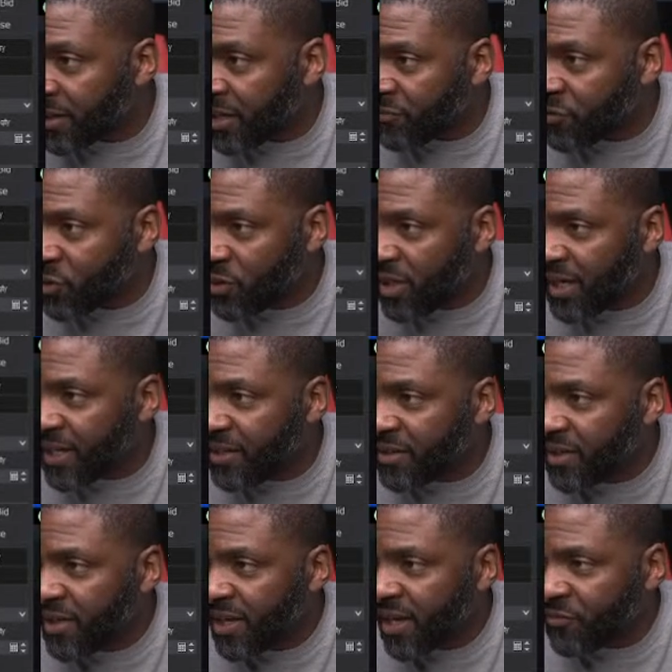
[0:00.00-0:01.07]
If you did
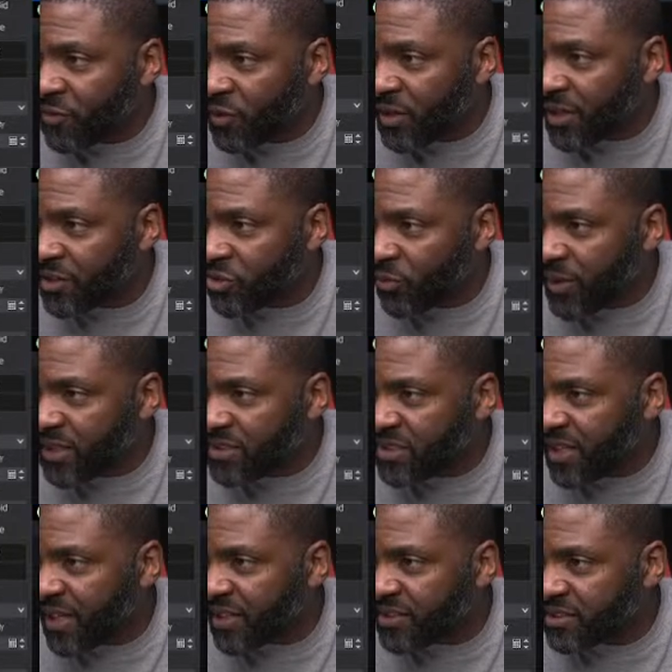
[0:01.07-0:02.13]
3
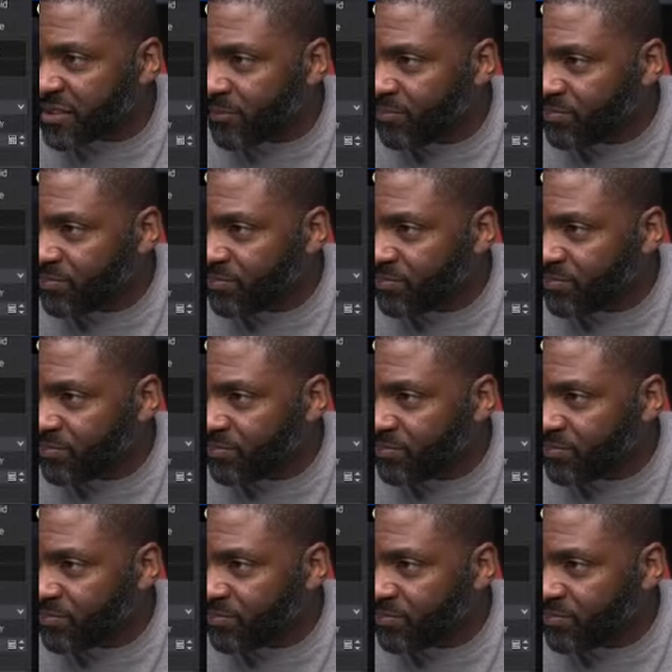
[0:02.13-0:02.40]
ticks,